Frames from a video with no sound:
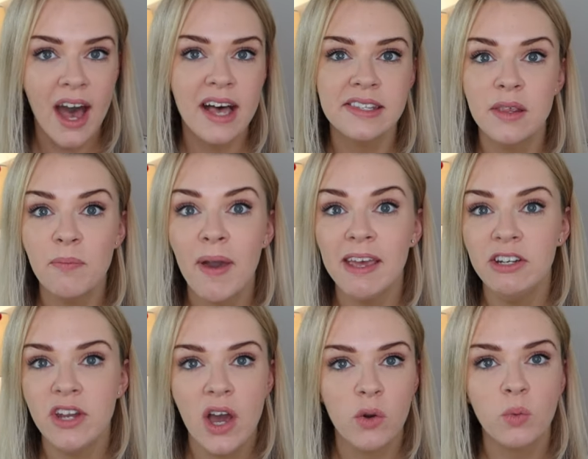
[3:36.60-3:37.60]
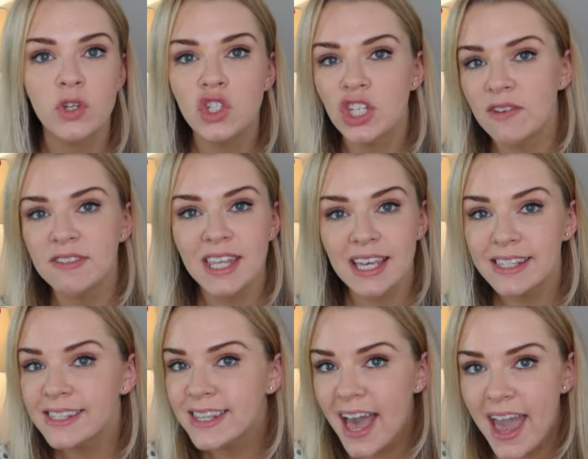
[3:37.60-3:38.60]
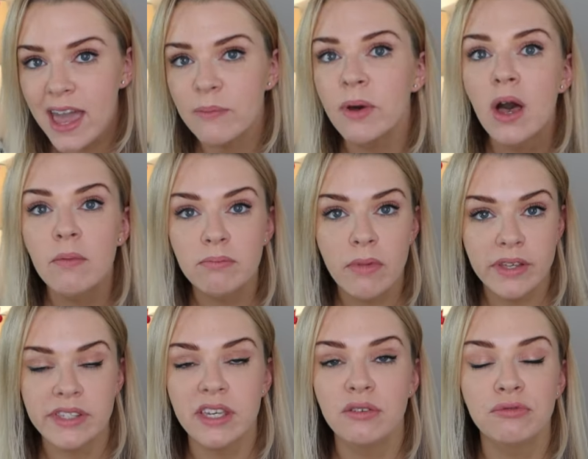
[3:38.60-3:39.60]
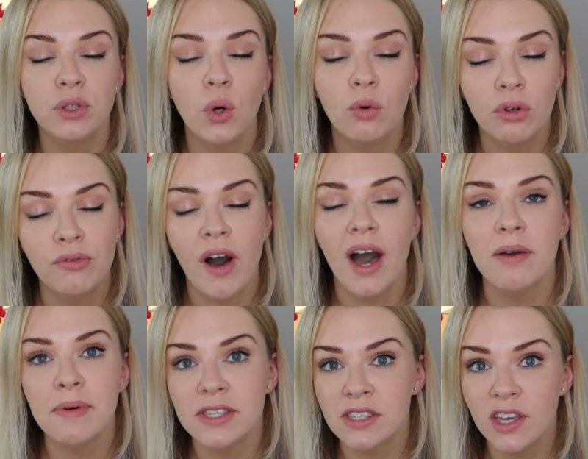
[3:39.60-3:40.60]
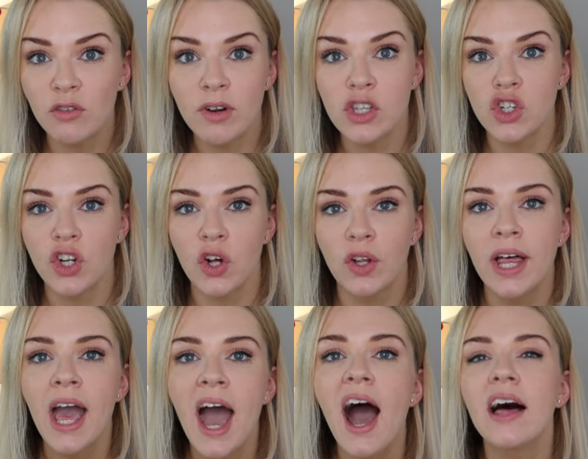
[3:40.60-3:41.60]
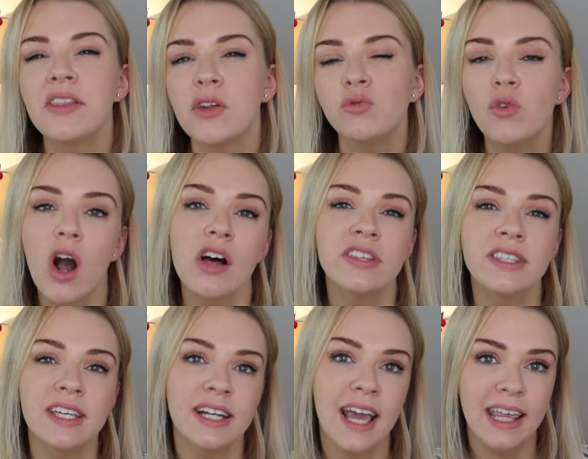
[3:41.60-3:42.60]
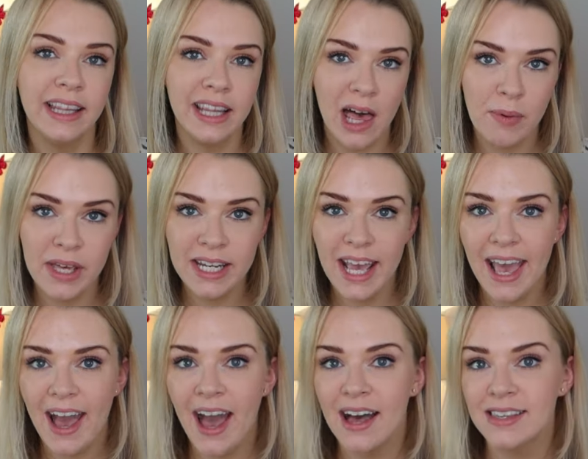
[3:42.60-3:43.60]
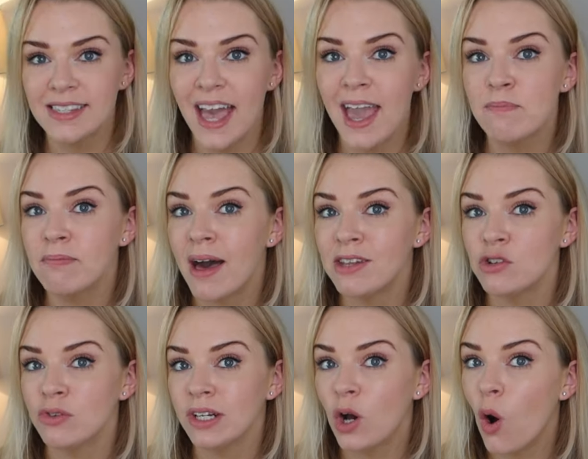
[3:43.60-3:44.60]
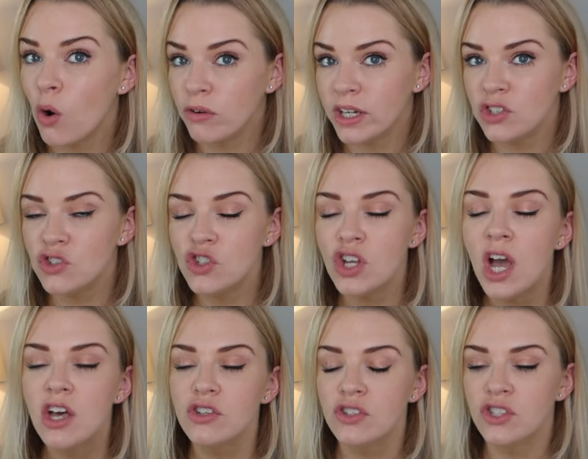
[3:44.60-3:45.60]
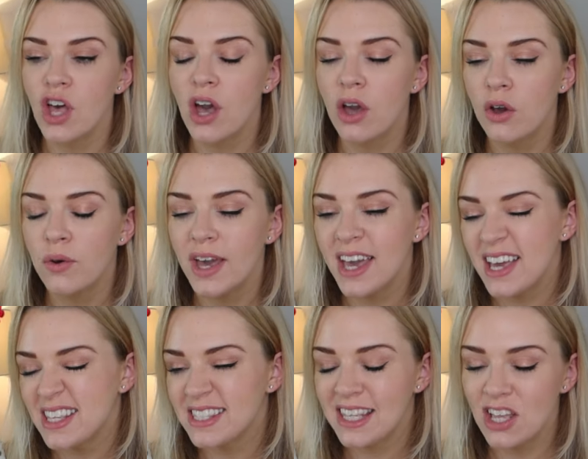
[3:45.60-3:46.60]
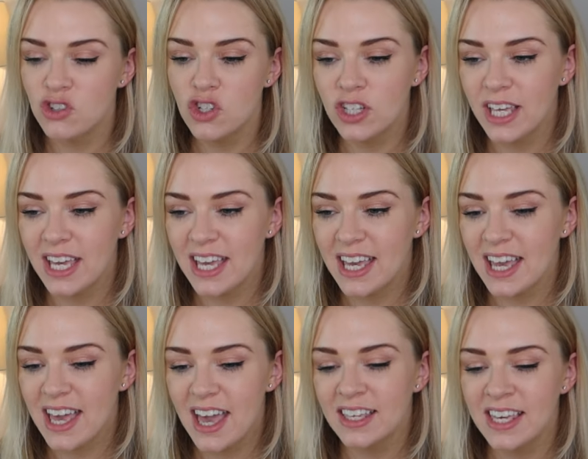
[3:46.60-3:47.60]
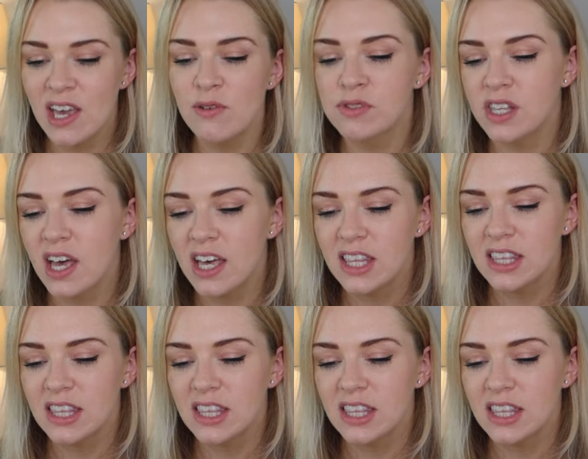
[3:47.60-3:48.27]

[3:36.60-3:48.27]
as the main note, which gives that same musky floral vibe as the original. And then rather than a lemon, it has a mandarin orange. So it essentially gives